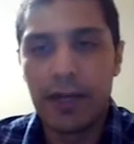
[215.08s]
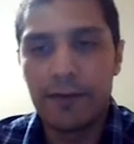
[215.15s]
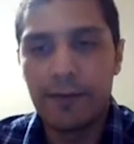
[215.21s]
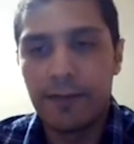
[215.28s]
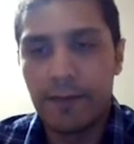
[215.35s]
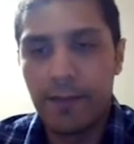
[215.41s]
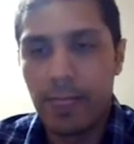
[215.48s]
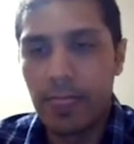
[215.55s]
you
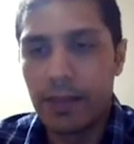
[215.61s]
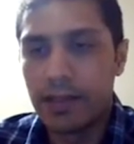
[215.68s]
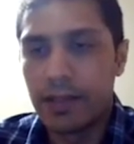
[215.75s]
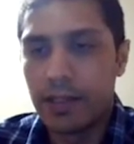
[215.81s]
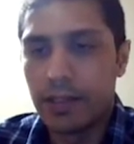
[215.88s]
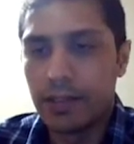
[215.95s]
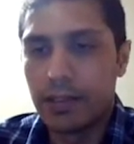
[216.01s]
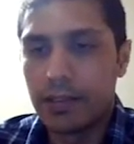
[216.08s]
have
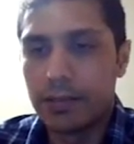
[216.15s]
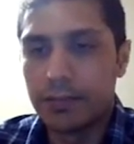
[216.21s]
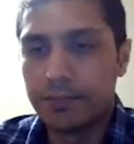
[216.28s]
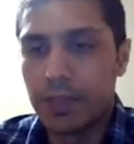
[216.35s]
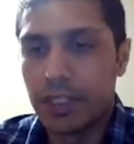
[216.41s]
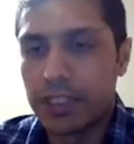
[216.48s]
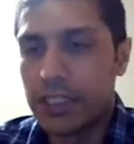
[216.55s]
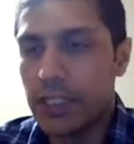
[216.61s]

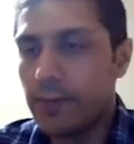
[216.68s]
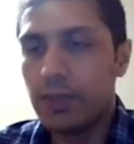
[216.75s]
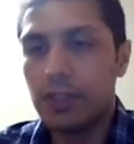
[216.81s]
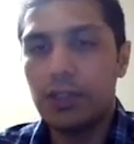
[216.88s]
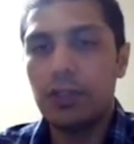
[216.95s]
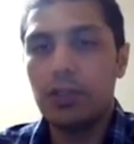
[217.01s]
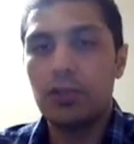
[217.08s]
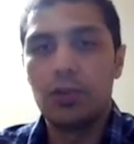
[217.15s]
a
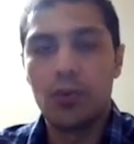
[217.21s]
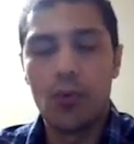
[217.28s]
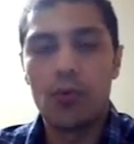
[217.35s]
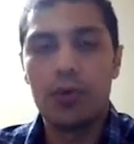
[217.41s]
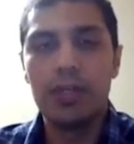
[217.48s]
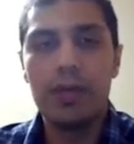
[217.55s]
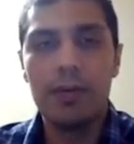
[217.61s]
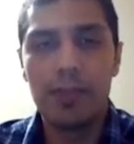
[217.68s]
given
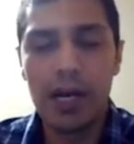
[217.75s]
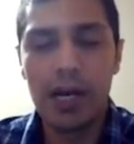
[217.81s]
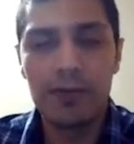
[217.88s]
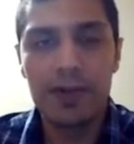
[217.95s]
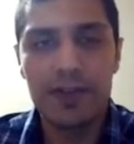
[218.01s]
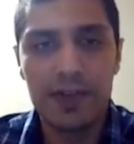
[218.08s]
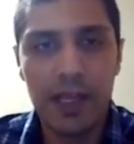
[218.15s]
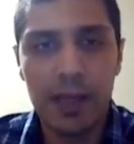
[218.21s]
known
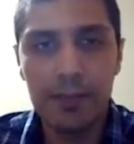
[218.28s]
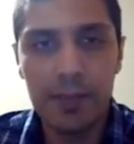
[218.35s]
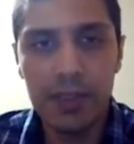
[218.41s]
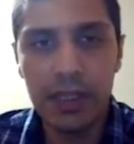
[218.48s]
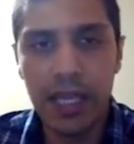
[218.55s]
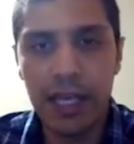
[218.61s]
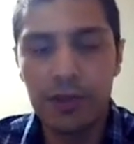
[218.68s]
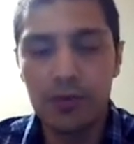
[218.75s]
malware
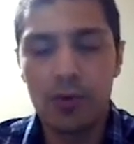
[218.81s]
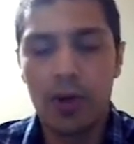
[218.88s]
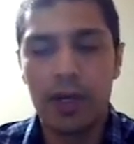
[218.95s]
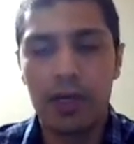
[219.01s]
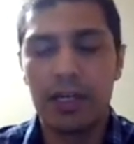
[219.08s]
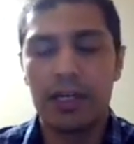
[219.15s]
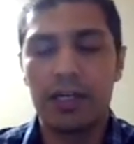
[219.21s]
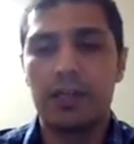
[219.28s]
sample and you
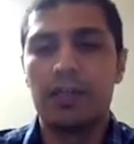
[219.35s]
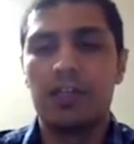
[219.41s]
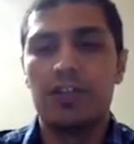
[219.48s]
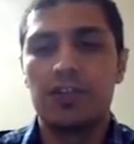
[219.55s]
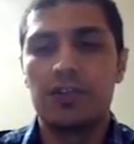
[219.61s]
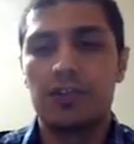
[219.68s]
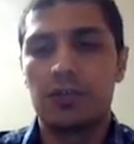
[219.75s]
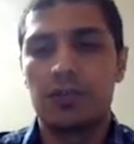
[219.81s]
wanna